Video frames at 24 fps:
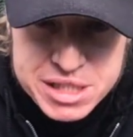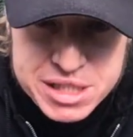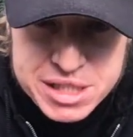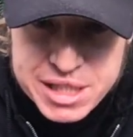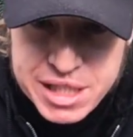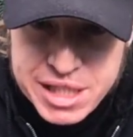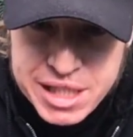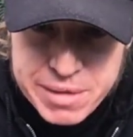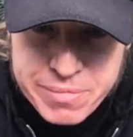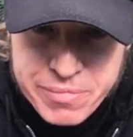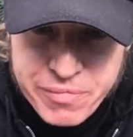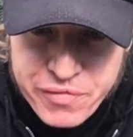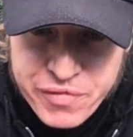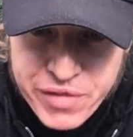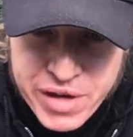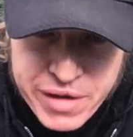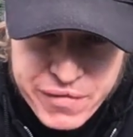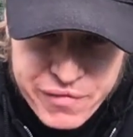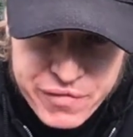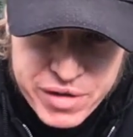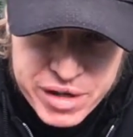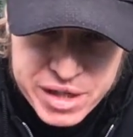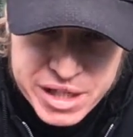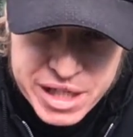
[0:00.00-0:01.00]
scheme fit
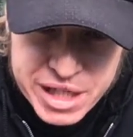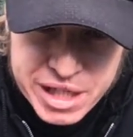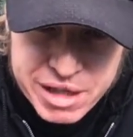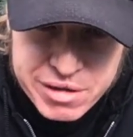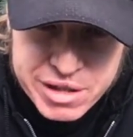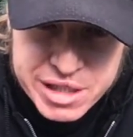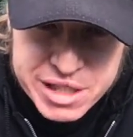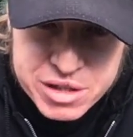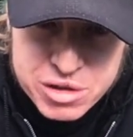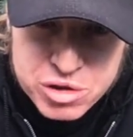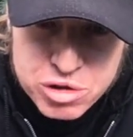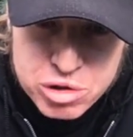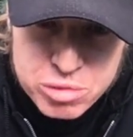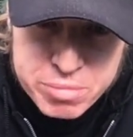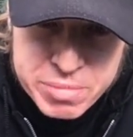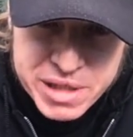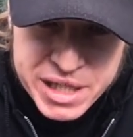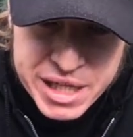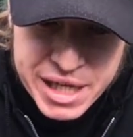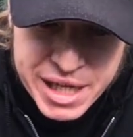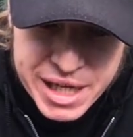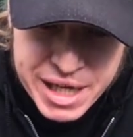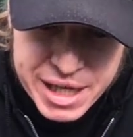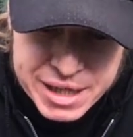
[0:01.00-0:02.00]
for Gary
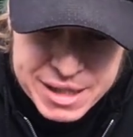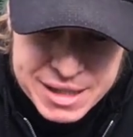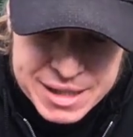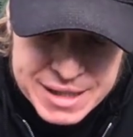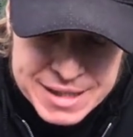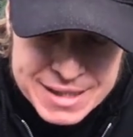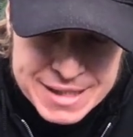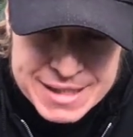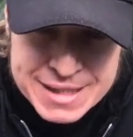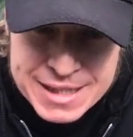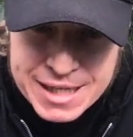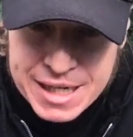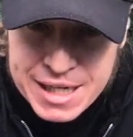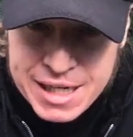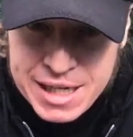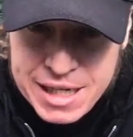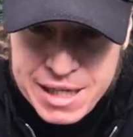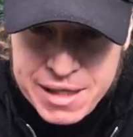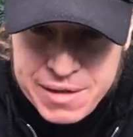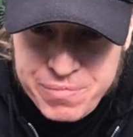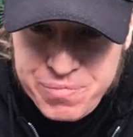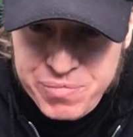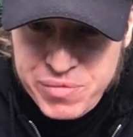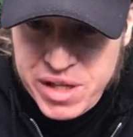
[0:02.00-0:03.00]
Kubiak.
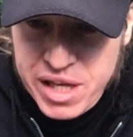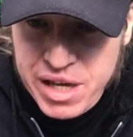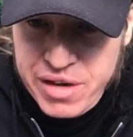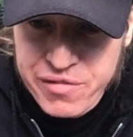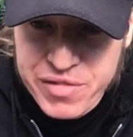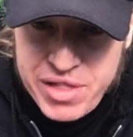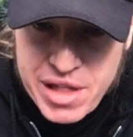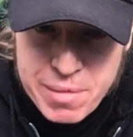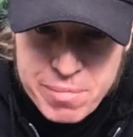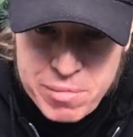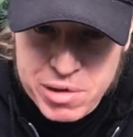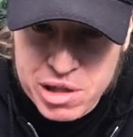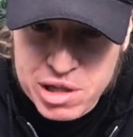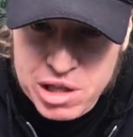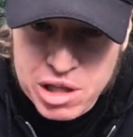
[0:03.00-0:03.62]
Give them a